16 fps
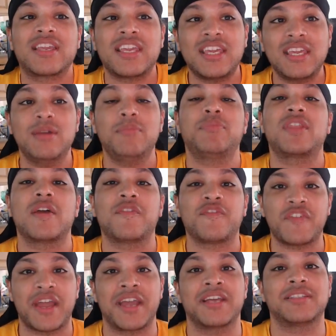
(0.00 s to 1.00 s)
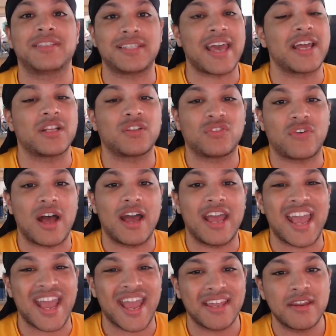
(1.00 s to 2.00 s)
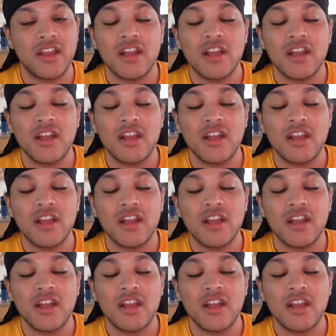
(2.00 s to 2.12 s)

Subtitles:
keep their fans satisfied. And